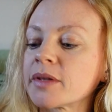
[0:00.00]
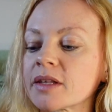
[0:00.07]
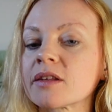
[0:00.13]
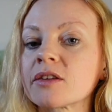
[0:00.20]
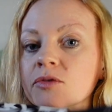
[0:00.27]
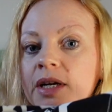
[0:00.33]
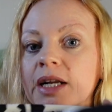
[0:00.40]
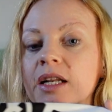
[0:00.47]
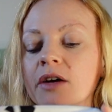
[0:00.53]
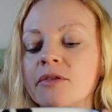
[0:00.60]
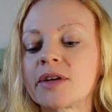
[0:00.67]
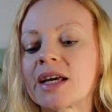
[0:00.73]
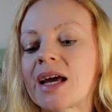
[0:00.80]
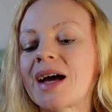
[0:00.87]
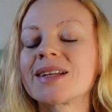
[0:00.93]
this is really
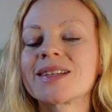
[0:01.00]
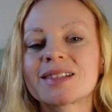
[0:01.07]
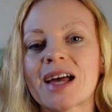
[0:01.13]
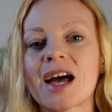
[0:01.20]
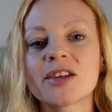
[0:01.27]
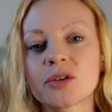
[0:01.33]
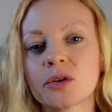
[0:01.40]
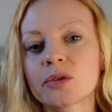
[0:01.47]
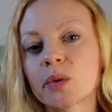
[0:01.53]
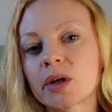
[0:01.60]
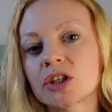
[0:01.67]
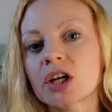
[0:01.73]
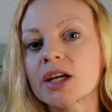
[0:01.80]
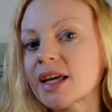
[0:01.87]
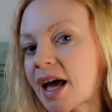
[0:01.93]
lovely, and it's Assos,
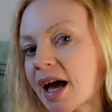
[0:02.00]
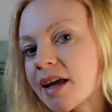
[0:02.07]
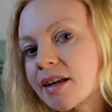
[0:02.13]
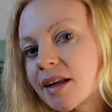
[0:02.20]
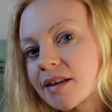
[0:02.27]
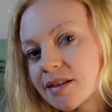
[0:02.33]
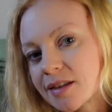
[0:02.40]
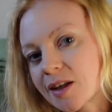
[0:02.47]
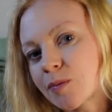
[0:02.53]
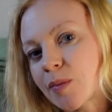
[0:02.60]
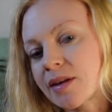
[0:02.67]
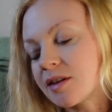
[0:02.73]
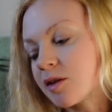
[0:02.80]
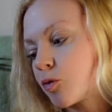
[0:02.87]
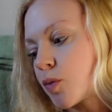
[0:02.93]
which again is an
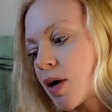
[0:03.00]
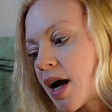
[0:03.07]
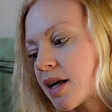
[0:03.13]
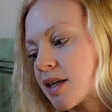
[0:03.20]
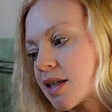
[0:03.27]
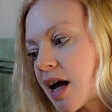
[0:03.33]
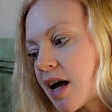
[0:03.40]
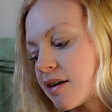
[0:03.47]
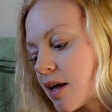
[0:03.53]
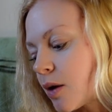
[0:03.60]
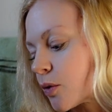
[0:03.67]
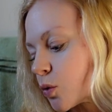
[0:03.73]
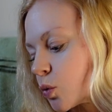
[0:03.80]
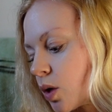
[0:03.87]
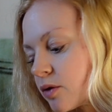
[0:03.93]
expensive brand, and that
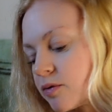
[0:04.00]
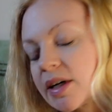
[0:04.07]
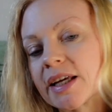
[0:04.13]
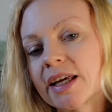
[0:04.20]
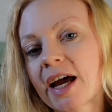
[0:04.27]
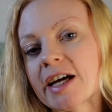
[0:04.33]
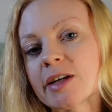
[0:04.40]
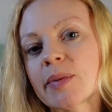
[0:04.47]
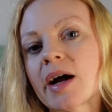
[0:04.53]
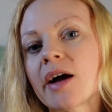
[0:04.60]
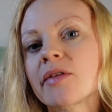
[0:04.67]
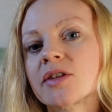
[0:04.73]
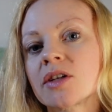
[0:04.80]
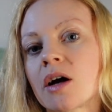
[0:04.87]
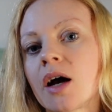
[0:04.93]
was all I really cared about
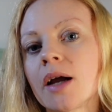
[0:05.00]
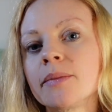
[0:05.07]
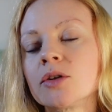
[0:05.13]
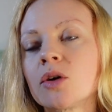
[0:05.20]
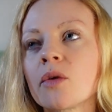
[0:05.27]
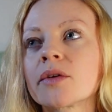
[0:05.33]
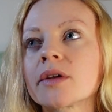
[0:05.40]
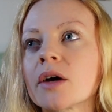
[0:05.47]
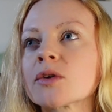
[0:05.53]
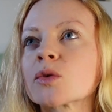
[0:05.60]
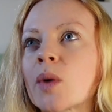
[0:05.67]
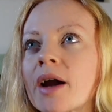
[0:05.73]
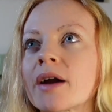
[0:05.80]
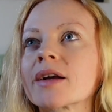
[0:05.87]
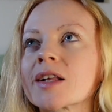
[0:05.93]
at the time. Not that I was
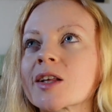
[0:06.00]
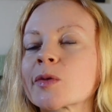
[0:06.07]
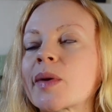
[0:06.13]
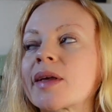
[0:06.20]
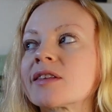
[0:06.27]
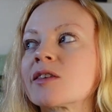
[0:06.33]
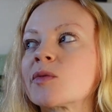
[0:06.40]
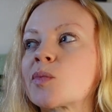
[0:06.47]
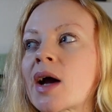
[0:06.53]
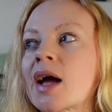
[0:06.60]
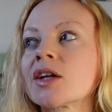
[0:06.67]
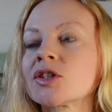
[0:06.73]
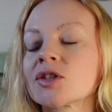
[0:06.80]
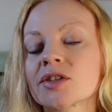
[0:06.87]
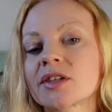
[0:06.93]
wearing an expensive
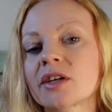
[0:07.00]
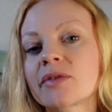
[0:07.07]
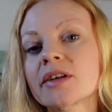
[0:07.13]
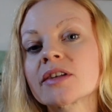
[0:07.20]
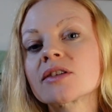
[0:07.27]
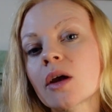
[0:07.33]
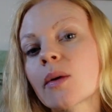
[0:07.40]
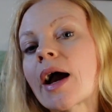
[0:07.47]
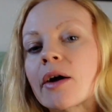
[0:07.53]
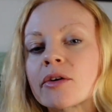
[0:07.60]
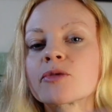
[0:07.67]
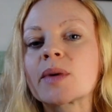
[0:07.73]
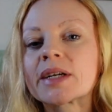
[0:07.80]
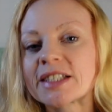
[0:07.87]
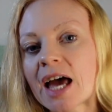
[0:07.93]
brand, just because I felt so out
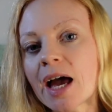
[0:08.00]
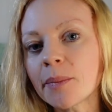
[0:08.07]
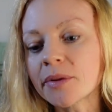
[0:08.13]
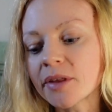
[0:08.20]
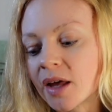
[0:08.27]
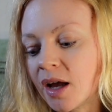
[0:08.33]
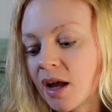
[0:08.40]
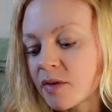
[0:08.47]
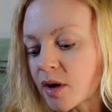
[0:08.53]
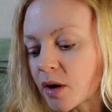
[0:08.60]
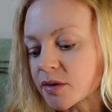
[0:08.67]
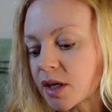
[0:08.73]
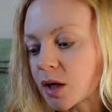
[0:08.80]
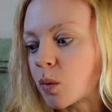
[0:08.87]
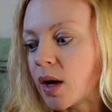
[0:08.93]
of my depth that I
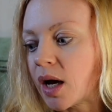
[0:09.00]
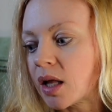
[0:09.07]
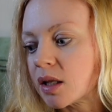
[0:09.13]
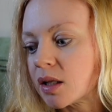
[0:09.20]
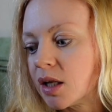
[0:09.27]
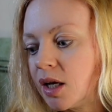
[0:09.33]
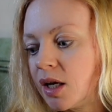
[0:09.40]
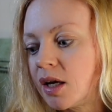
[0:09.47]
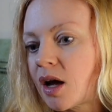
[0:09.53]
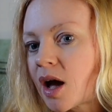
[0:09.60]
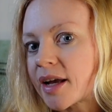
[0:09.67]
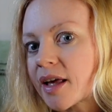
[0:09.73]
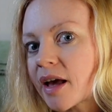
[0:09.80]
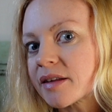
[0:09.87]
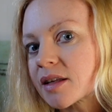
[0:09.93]
was like, well,
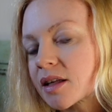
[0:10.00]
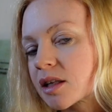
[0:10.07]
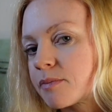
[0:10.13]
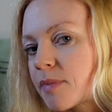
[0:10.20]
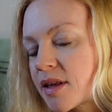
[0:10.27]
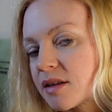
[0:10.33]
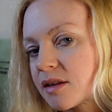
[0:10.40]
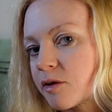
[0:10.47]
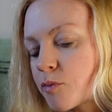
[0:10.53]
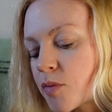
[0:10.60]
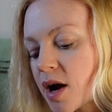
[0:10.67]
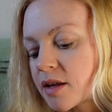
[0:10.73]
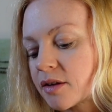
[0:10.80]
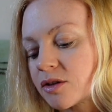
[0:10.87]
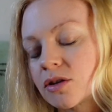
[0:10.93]
I guess expensive
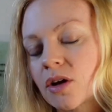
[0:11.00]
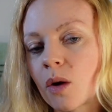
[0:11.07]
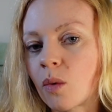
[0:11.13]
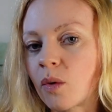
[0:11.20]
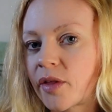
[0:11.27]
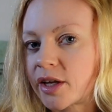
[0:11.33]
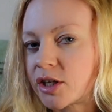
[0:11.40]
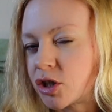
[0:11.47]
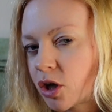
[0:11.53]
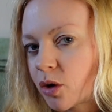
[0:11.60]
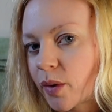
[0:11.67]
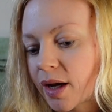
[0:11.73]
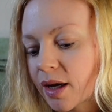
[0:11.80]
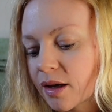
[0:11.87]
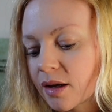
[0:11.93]
brands know what they're
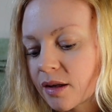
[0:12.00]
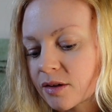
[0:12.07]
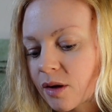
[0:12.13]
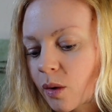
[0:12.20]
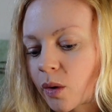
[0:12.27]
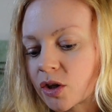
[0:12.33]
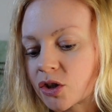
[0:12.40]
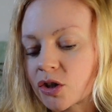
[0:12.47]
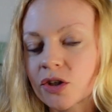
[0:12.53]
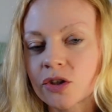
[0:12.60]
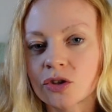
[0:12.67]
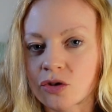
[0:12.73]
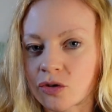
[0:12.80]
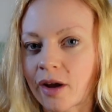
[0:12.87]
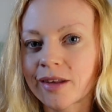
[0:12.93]
doing, so I'll
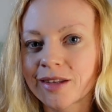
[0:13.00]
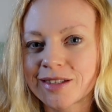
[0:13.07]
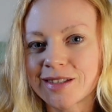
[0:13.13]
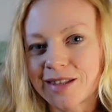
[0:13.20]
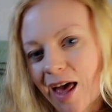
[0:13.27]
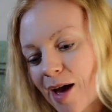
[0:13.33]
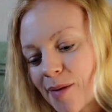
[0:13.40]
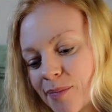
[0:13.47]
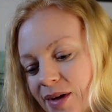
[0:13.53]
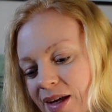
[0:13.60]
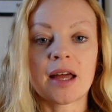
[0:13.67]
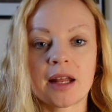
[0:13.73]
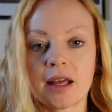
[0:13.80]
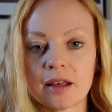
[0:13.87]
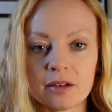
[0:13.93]
just trust them.
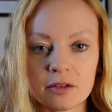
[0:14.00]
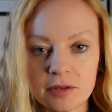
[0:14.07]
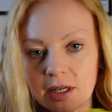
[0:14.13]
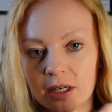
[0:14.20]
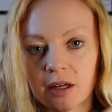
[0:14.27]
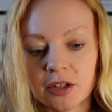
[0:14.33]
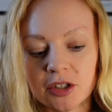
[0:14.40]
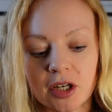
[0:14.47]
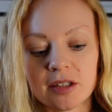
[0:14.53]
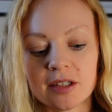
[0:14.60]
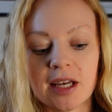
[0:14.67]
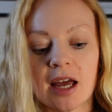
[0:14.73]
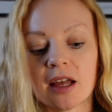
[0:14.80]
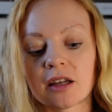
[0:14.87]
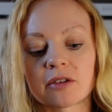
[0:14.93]
And it is a really nice
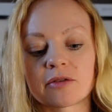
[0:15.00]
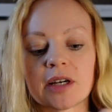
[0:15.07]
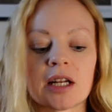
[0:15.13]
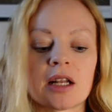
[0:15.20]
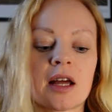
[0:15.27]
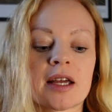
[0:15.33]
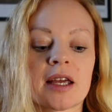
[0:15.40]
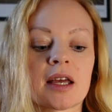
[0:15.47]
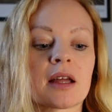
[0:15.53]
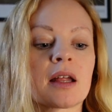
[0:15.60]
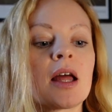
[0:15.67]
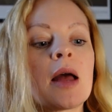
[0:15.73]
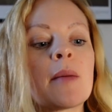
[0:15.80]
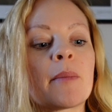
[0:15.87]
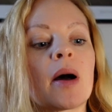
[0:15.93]
jersey and I really like it.
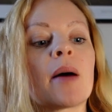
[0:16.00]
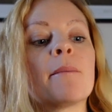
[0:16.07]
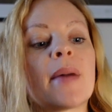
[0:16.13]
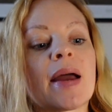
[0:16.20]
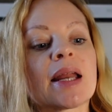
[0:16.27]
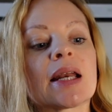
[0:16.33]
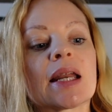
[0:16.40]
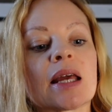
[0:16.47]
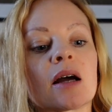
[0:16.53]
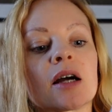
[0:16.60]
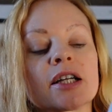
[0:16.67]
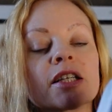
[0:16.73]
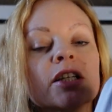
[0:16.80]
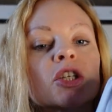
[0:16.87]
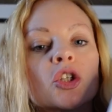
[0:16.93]
But mainly
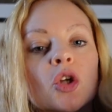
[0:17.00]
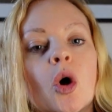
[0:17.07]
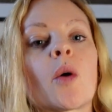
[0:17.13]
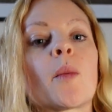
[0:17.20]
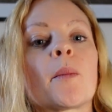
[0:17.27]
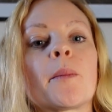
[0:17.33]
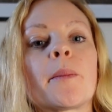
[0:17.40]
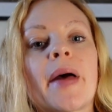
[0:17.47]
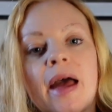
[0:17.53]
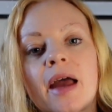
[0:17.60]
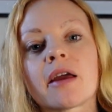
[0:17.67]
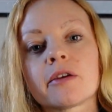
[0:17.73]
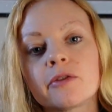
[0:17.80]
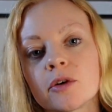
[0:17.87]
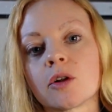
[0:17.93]
I did not
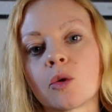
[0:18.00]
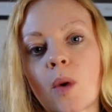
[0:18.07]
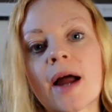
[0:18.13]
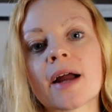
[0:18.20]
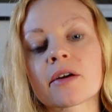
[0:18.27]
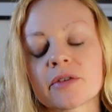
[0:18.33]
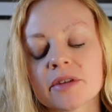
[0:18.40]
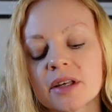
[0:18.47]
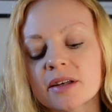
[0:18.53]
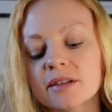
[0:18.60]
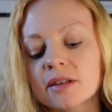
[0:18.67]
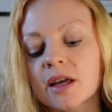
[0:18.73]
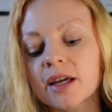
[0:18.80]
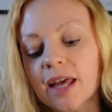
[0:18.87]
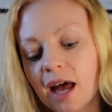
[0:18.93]
pay full whack for
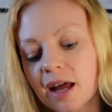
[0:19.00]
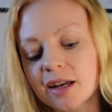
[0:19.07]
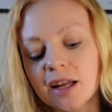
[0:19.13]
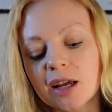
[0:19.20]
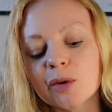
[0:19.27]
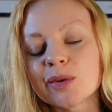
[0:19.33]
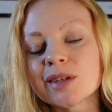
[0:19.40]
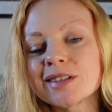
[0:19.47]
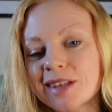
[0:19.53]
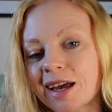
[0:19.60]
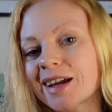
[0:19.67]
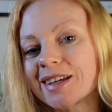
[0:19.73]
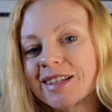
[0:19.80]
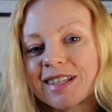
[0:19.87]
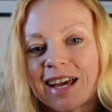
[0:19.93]
this. Again, it was
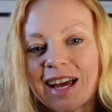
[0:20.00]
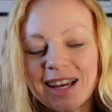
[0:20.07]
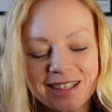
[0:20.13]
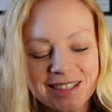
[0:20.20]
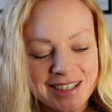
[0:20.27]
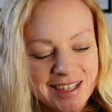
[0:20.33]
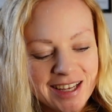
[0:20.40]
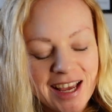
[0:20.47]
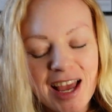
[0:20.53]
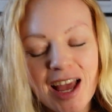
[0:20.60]
secondhand.